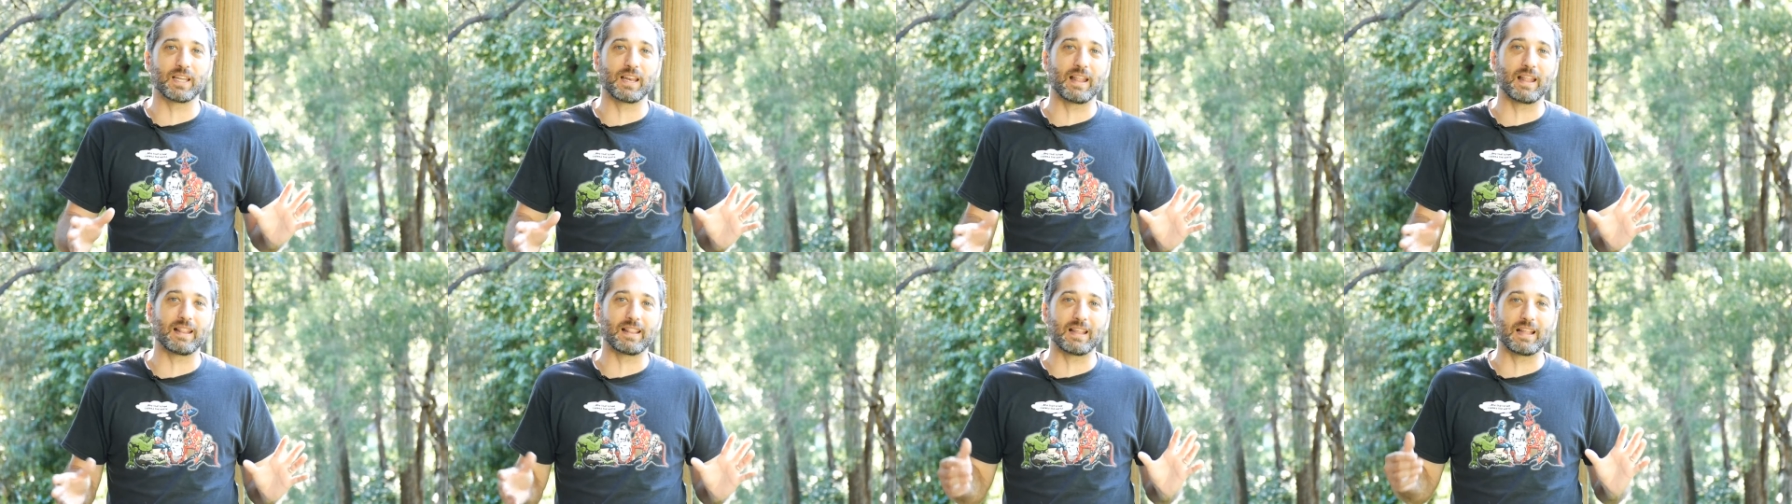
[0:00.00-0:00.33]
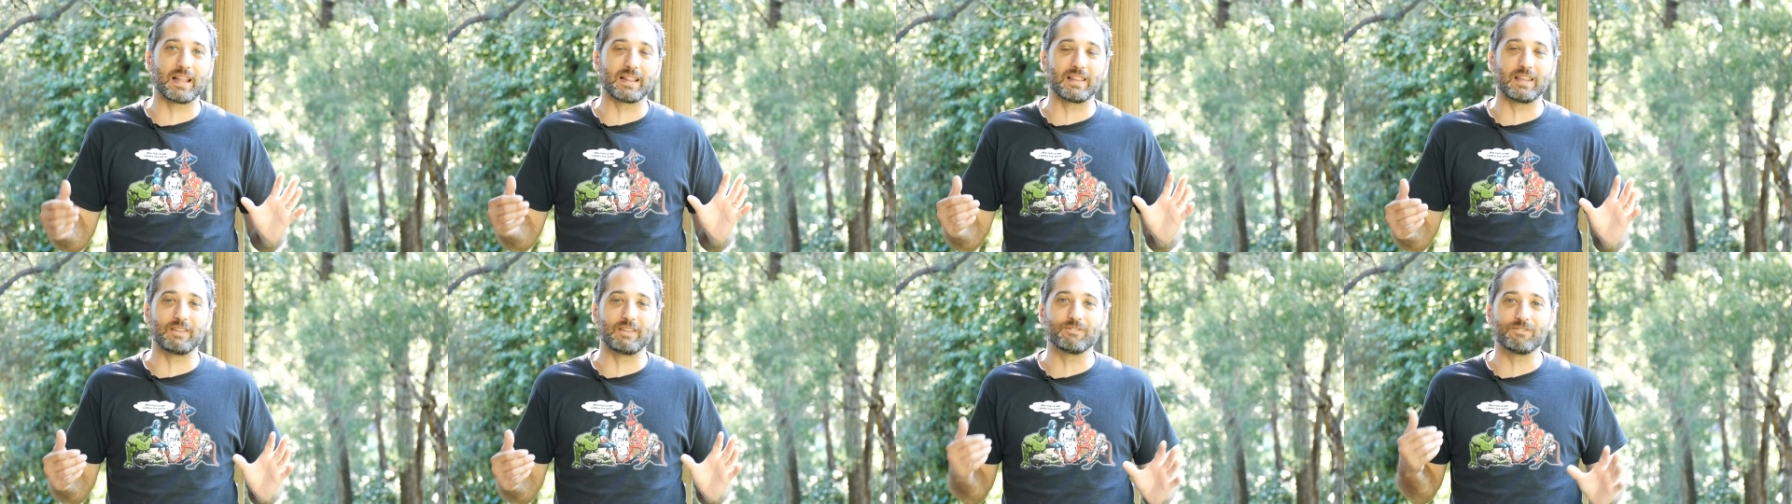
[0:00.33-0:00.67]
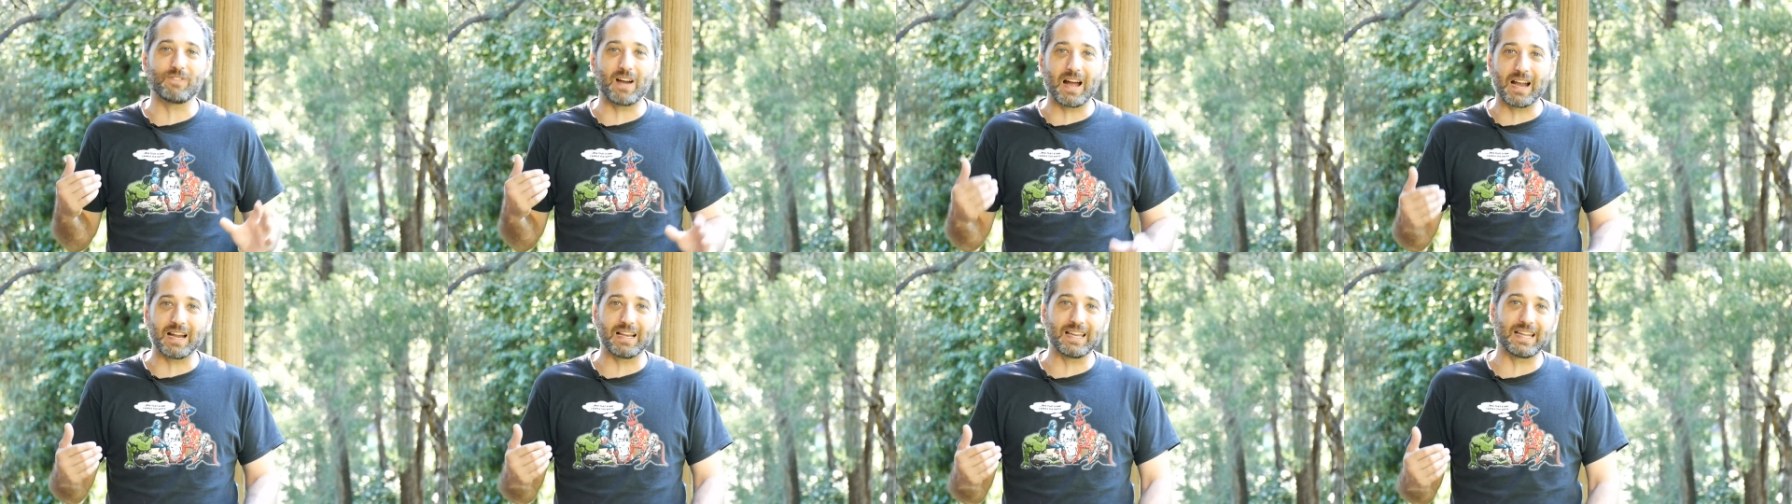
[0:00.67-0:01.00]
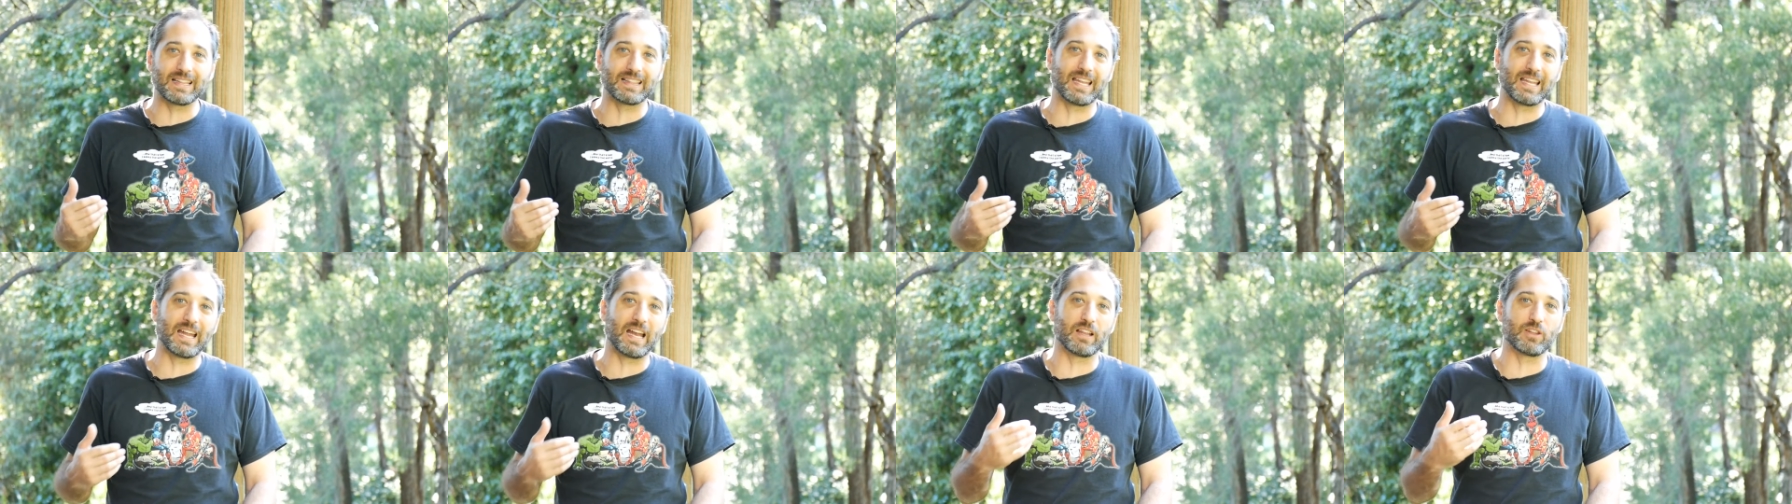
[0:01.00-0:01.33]
and he finally,
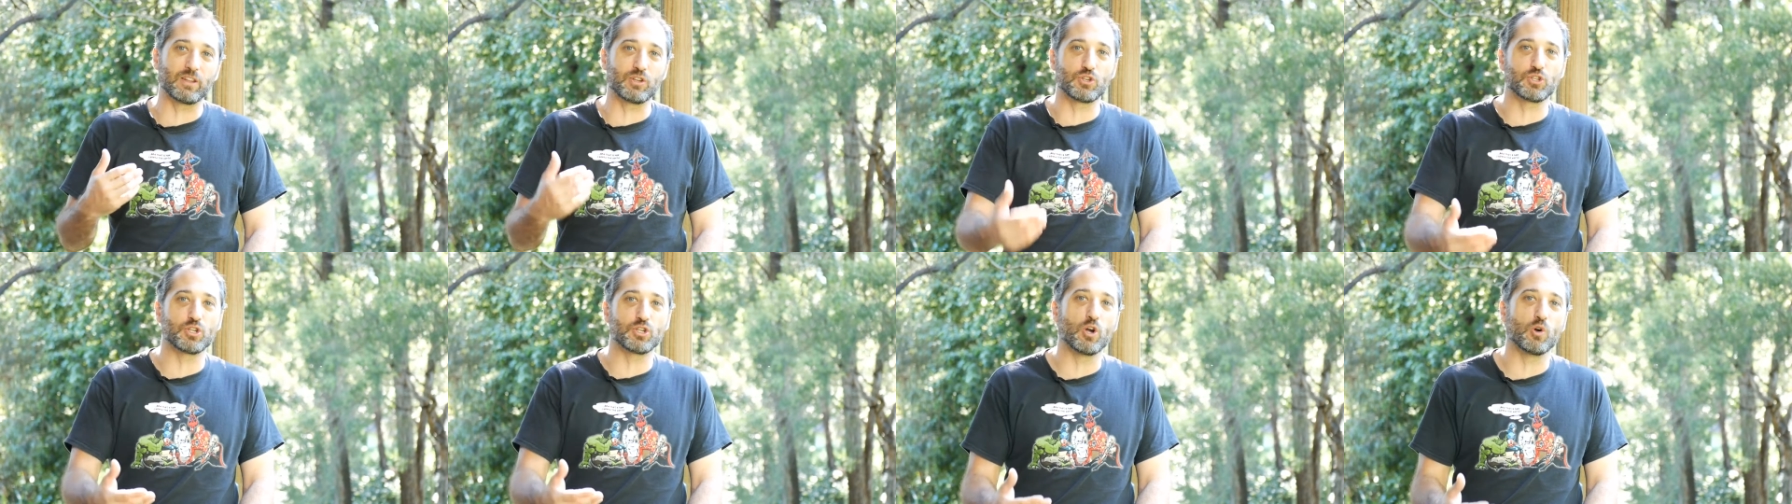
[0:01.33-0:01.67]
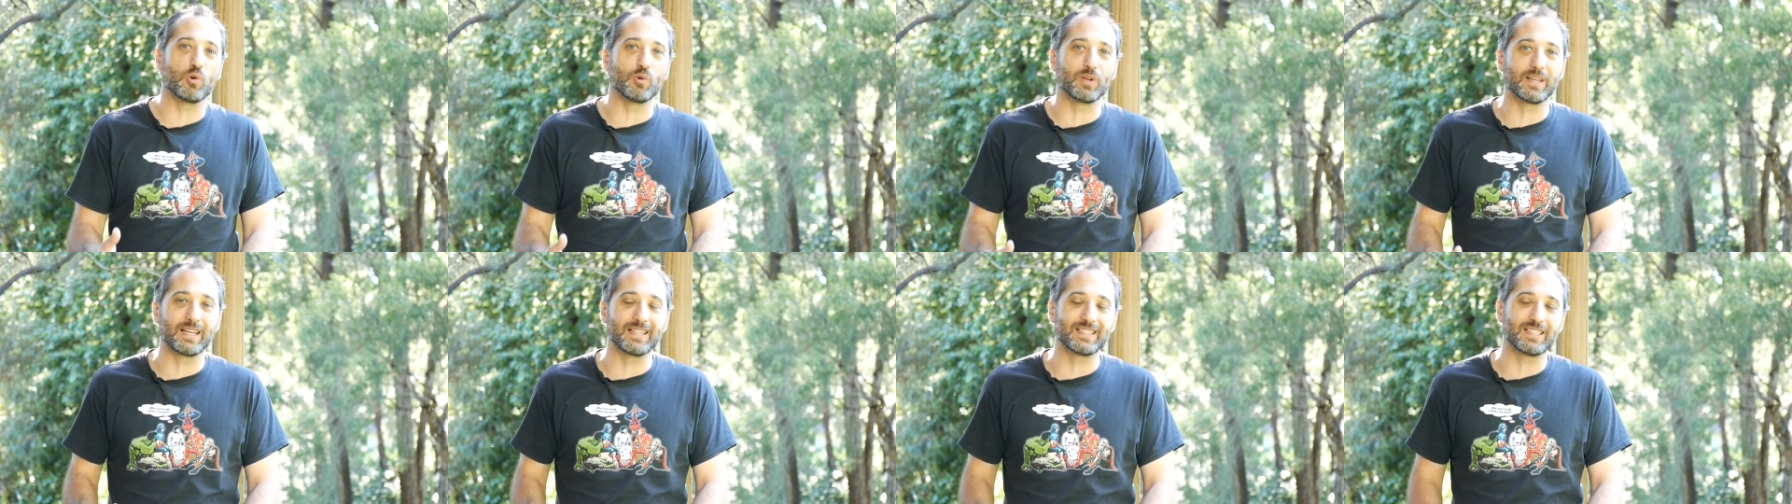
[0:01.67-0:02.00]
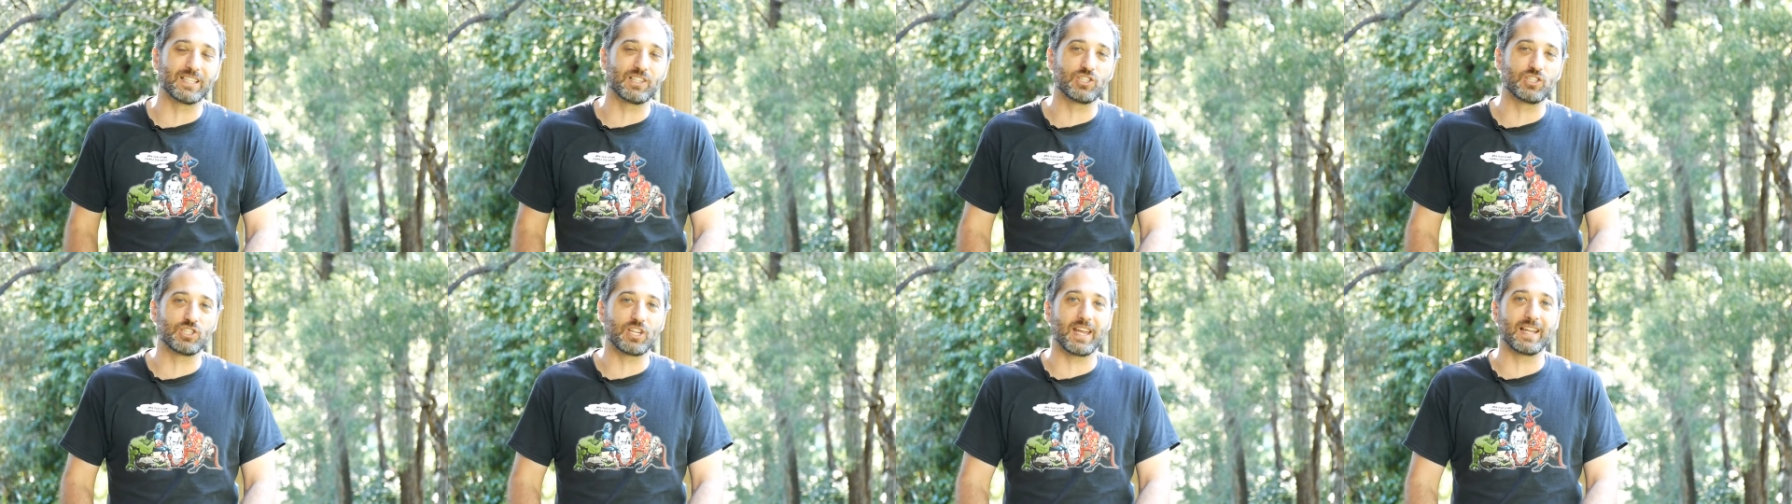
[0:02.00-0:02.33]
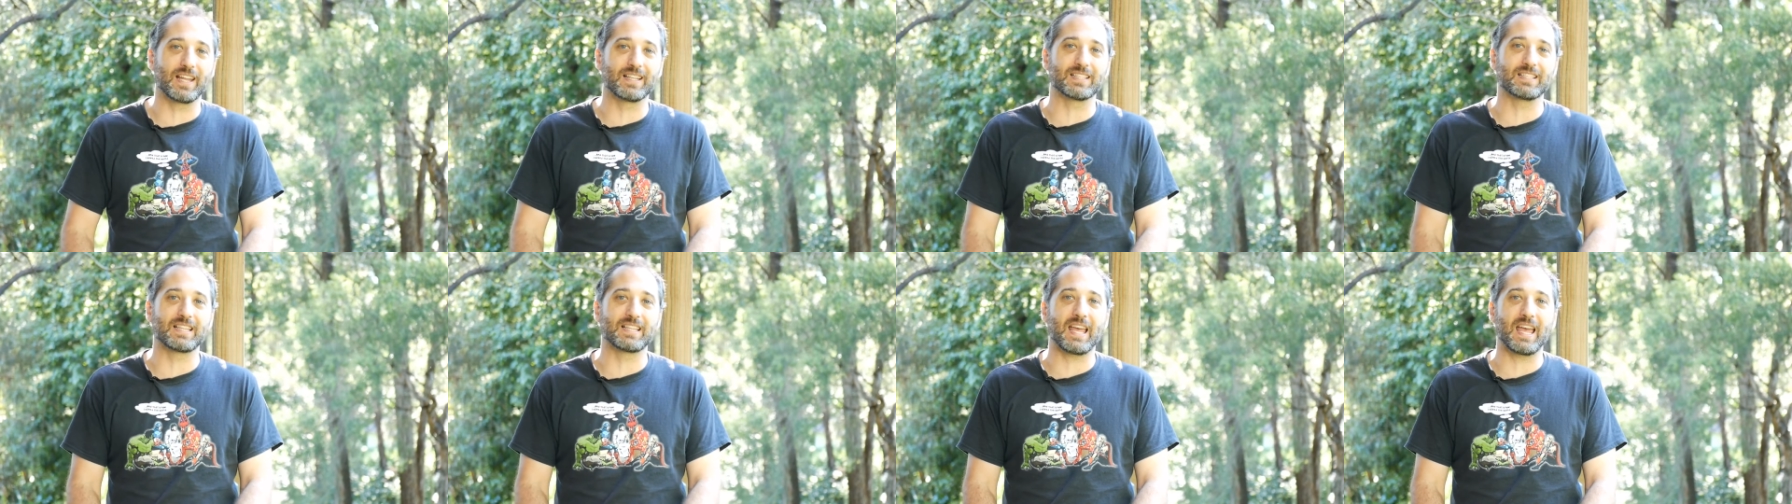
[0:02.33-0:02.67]
at the end of the show, gets a
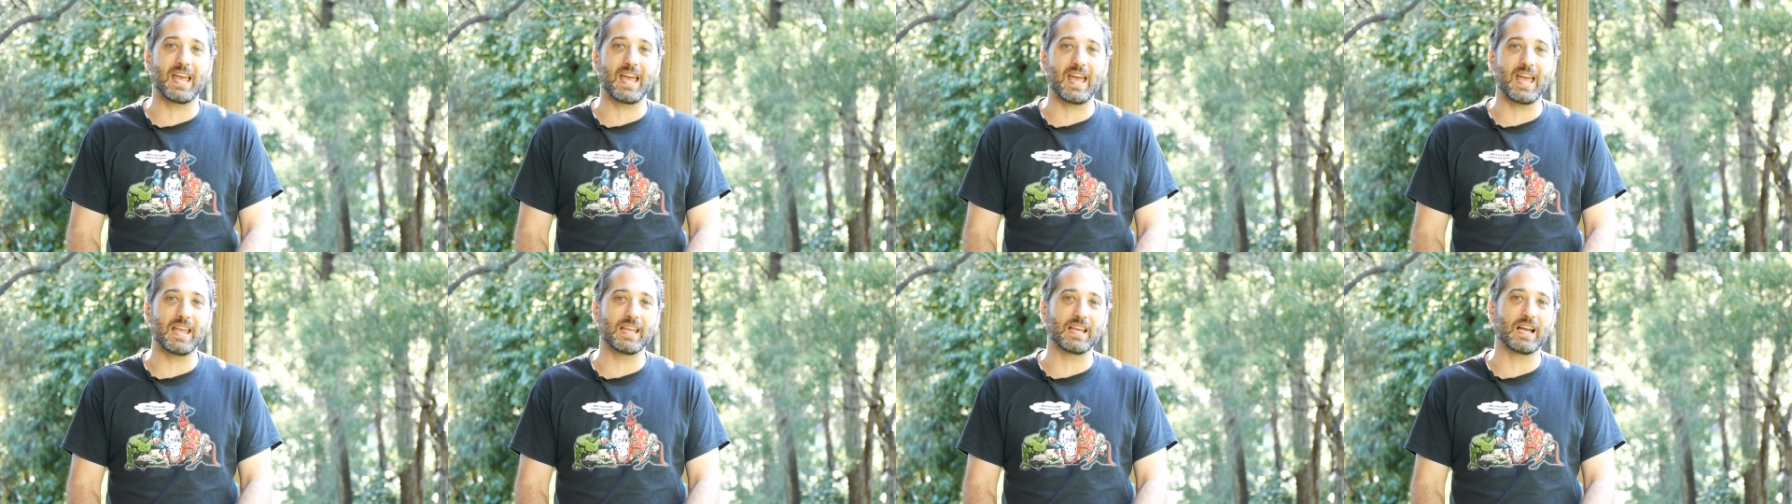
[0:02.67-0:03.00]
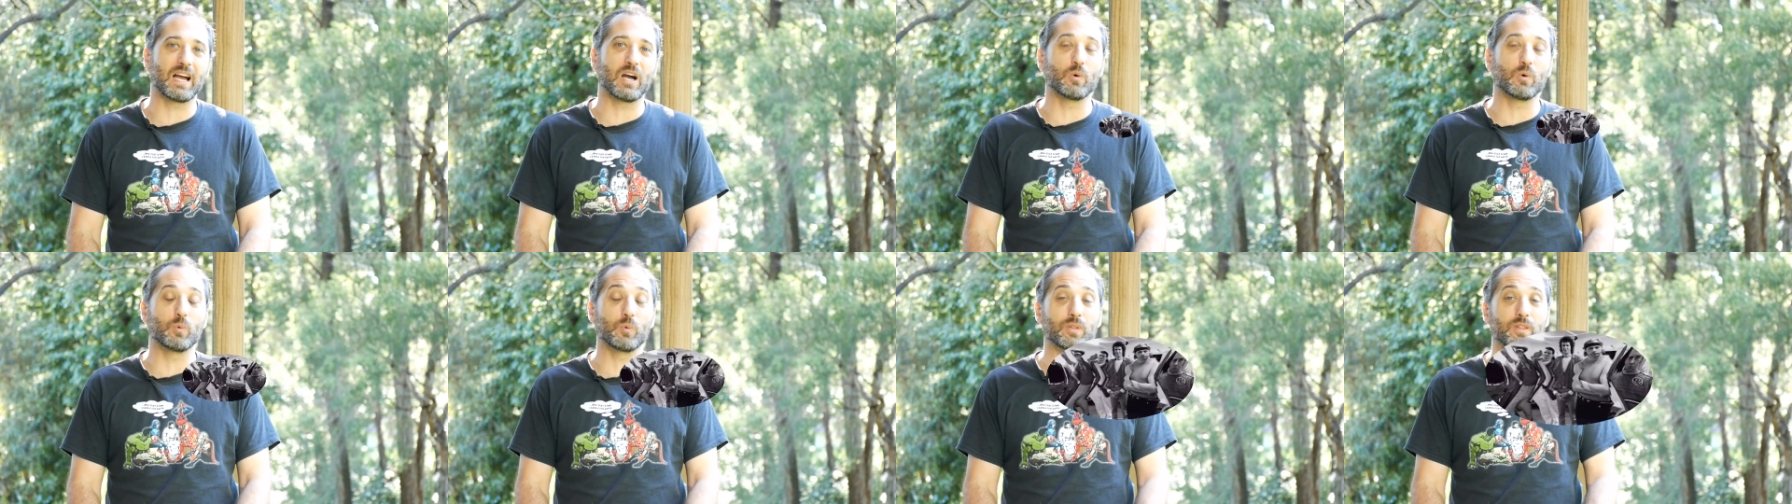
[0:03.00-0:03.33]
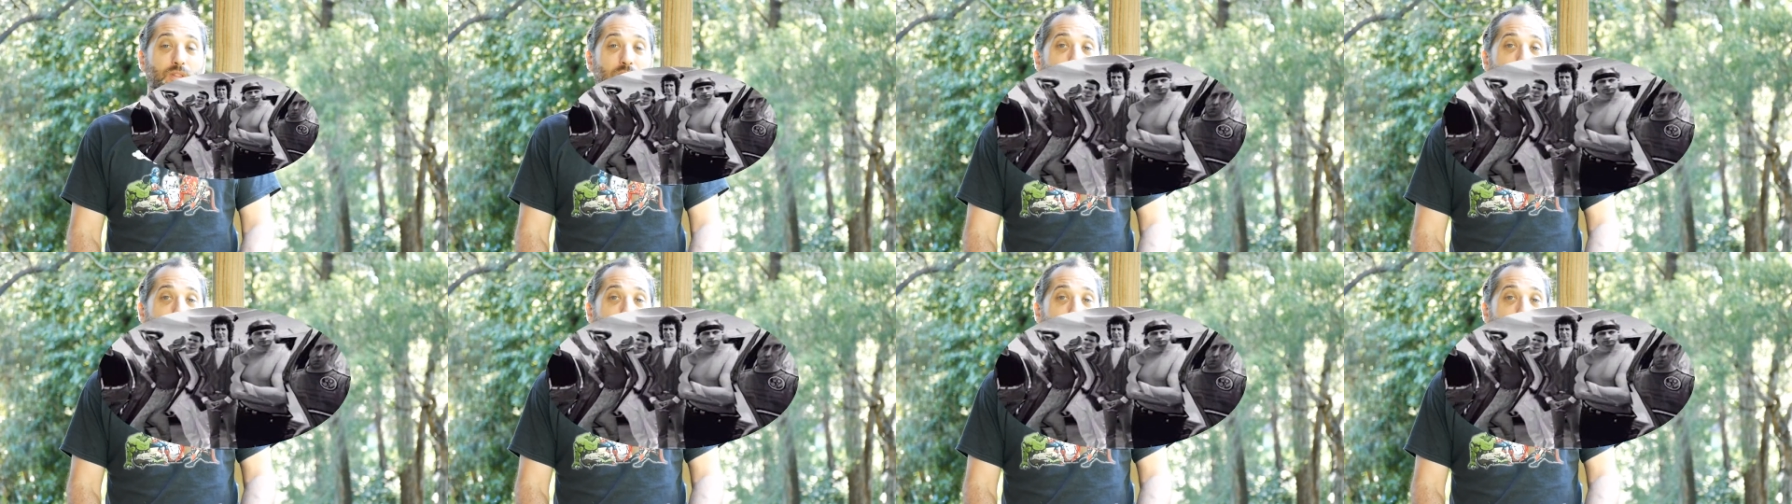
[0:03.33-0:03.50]
chance to hang out with the